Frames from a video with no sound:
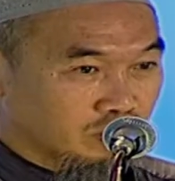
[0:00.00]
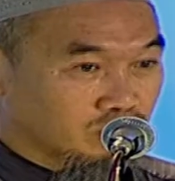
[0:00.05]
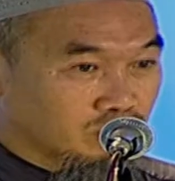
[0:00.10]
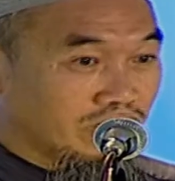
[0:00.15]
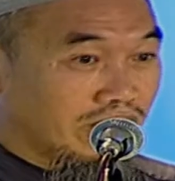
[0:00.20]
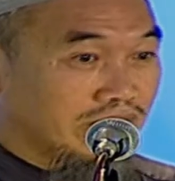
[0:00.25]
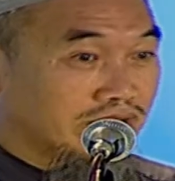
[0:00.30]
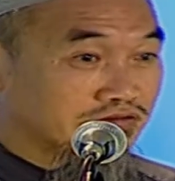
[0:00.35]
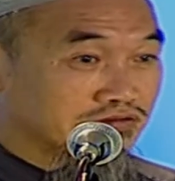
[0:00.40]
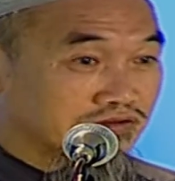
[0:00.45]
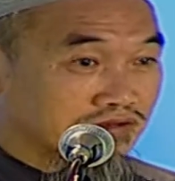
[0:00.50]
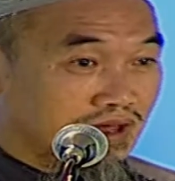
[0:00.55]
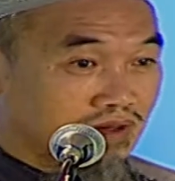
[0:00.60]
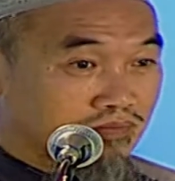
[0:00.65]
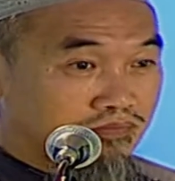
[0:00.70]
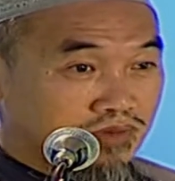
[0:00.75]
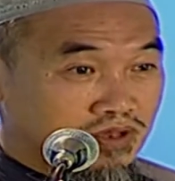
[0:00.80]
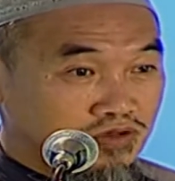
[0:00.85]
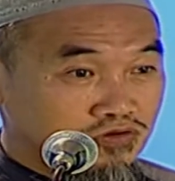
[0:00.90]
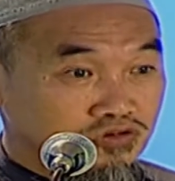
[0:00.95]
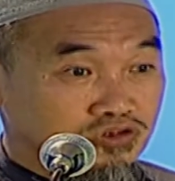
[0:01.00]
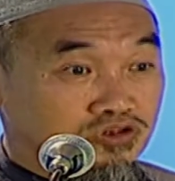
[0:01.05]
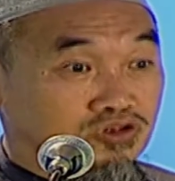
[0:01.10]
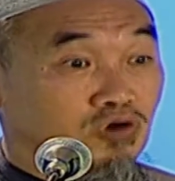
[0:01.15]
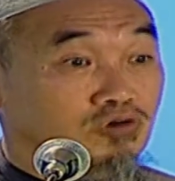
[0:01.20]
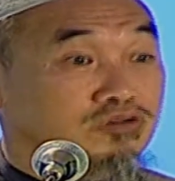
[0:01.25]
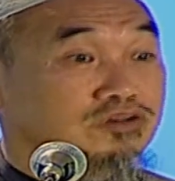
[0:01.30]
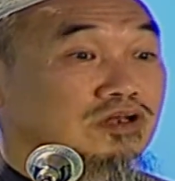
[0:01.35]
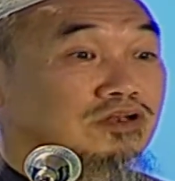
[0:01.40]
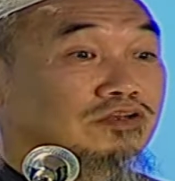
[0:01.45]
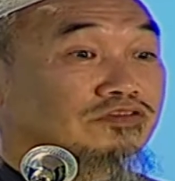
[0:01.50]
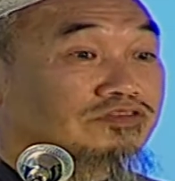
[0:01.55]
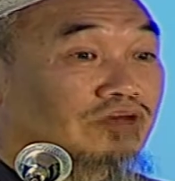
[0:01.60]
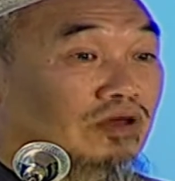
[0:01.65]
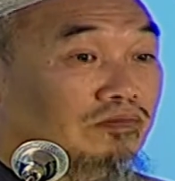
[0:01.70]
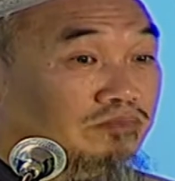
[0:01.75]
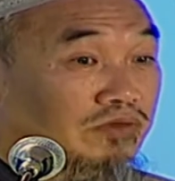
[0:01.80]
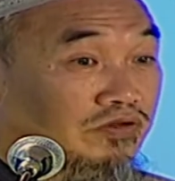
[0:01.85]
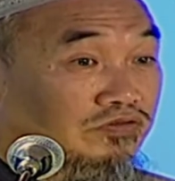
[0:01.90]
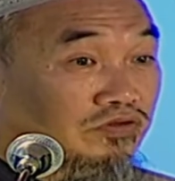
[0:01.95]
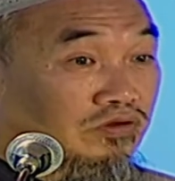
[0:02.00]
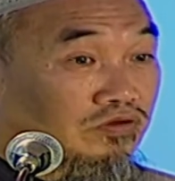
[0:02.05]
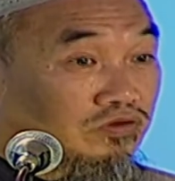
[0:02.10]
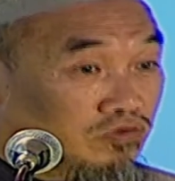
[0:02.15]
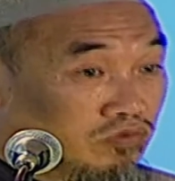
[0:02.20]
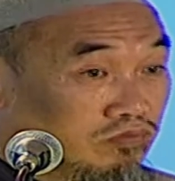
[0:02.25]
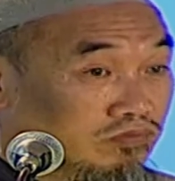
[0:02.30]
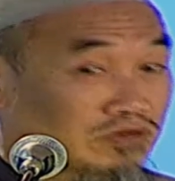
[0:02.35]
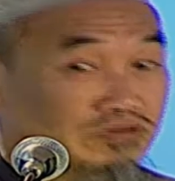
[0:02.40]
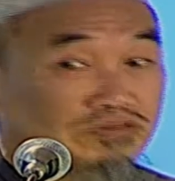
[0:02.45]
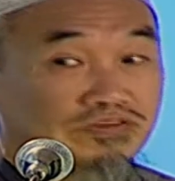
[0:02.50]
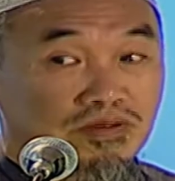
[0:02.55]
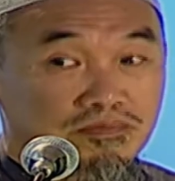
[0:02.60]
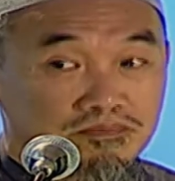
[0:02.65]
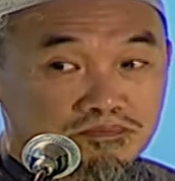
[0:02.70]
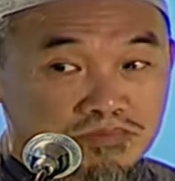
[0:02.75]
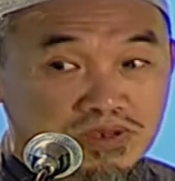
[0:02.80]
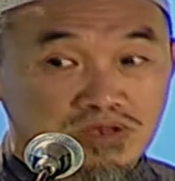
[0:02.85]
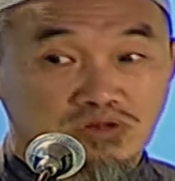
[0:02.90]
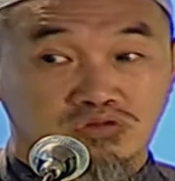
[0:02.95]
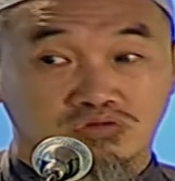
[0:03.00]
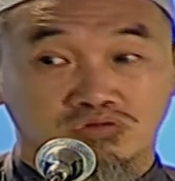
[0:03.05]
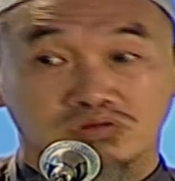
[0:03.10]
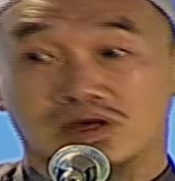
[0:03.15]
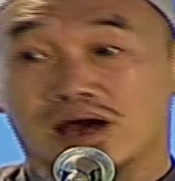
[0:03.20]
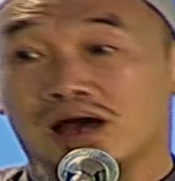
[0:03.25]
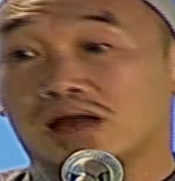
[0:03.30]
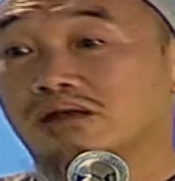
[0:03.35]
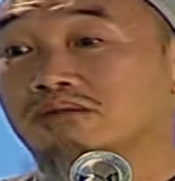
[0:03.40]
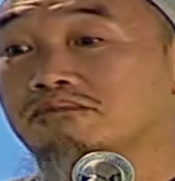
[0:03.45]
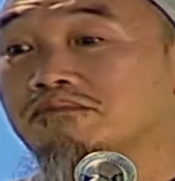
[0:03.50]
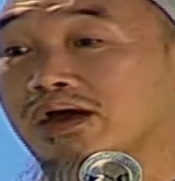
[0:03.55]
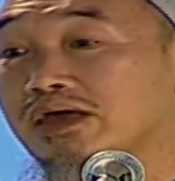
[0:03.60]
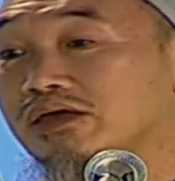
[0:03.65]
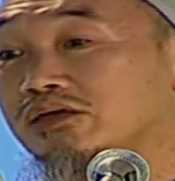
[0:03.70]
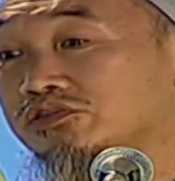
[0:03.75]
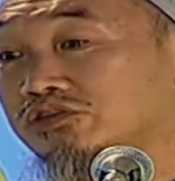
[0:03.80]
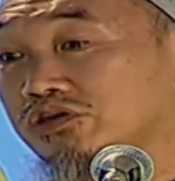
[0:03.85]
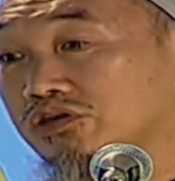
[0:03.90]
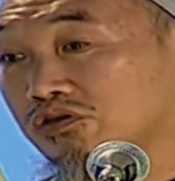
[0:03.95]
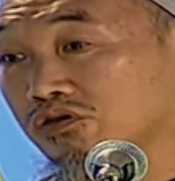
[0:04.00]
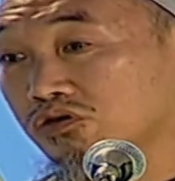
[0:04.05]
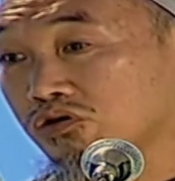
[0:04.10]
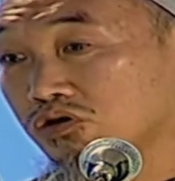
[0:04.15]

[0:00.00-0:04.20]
why Islam means total submission. You must submit to the Almighty,